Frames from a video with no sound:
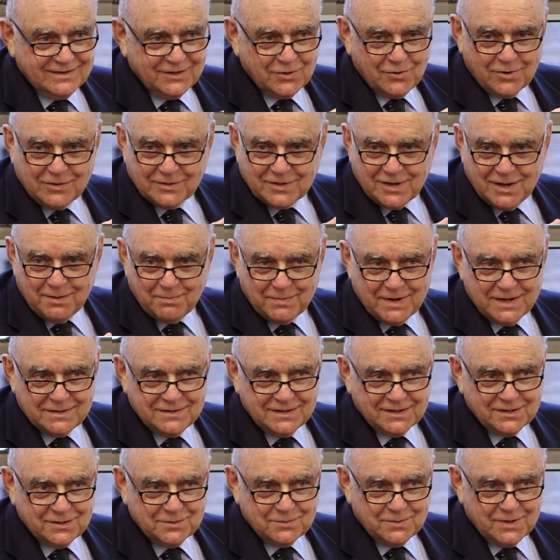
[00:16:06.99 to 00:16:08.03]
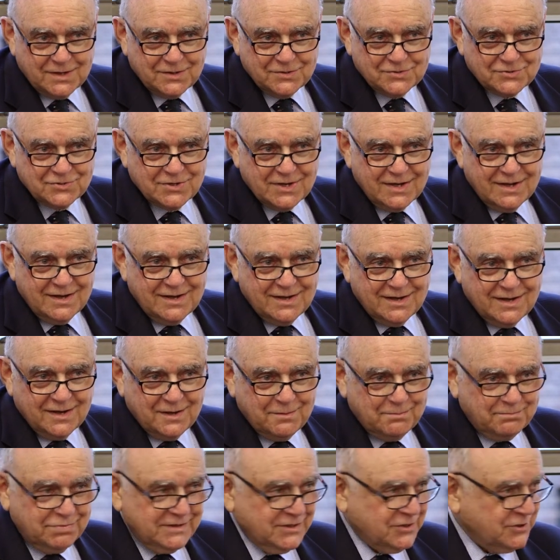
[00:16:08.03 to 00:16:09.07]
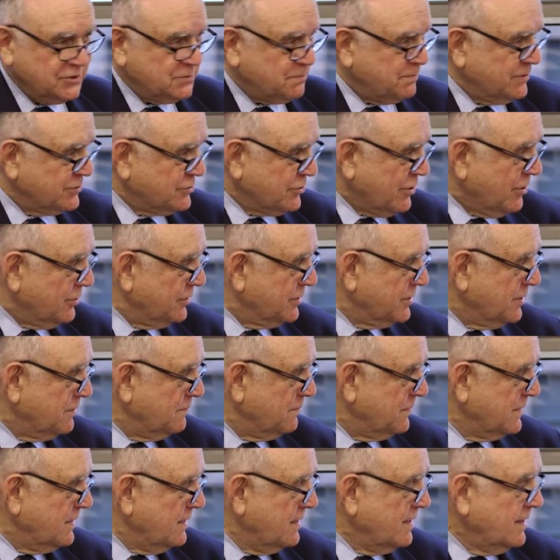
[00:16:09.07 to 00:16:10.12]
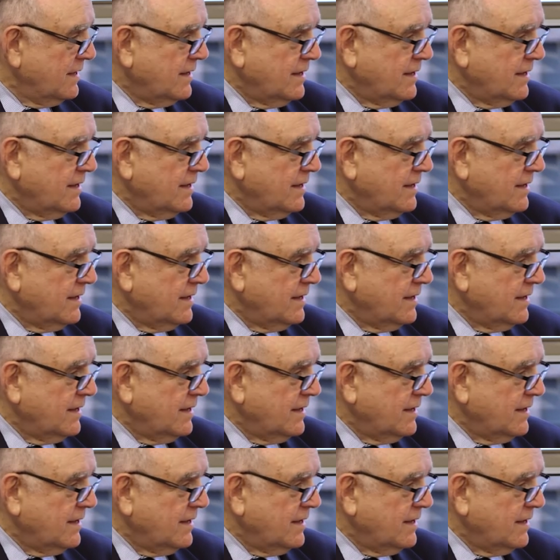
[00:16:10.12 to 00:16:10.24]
the oil company, I think it was, uh, British Petroleum.